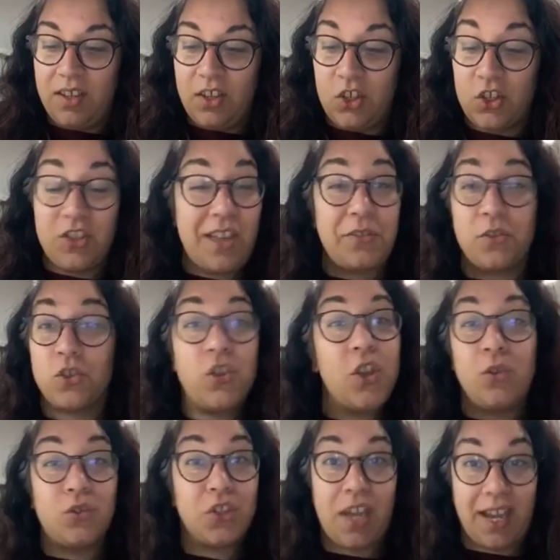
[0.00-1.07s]
So now there's
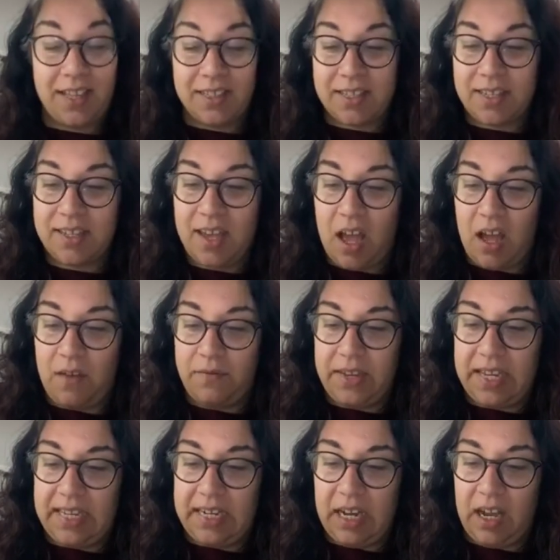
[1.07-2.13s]
no chance of
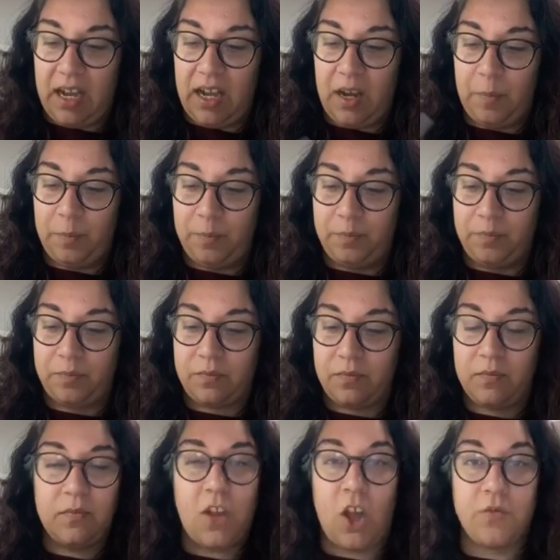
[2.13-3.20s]
it
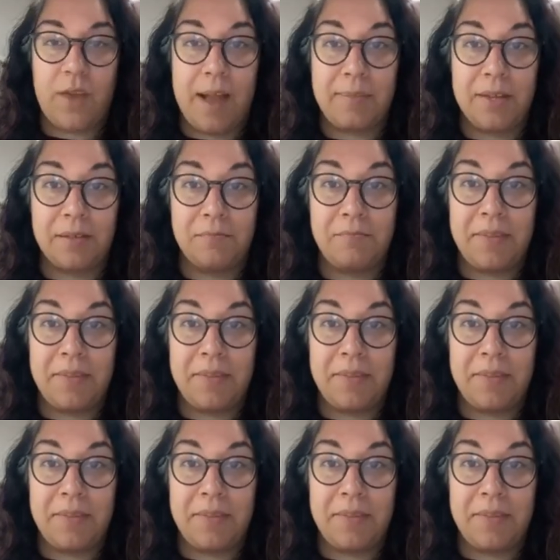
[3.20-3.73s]
unwrapping